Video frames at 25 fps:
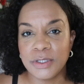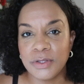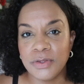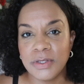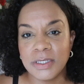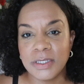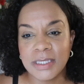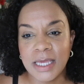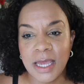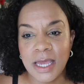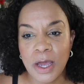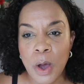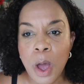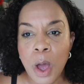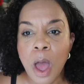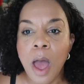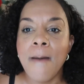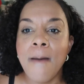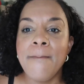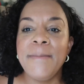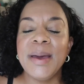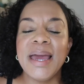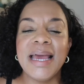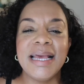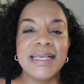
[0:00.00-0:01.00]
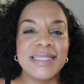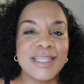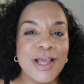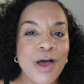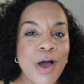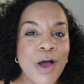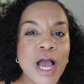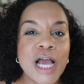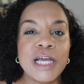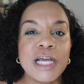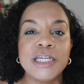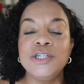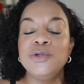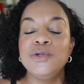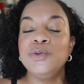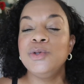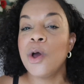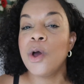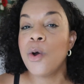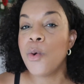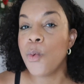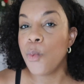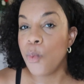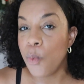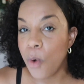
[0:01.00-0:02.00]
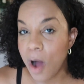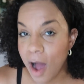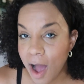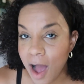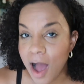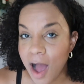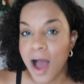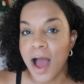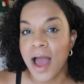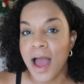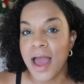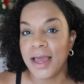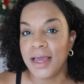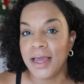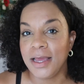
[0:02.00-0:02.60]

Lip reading: on the scale. But as long as you know why